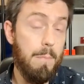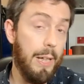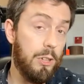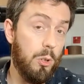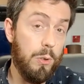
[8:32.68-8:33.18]

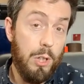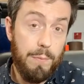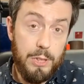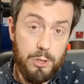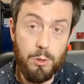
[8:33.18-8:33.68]
make sure
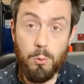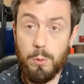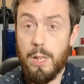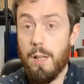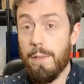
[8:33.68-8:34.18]
you've
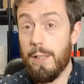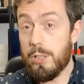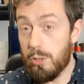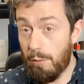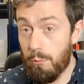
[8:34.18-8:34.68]
installed the
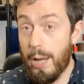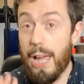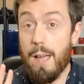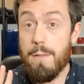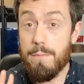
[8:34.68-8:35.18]

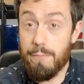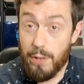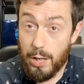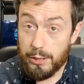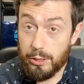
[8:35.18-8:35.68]
software
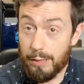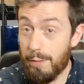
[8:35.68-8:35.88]
first.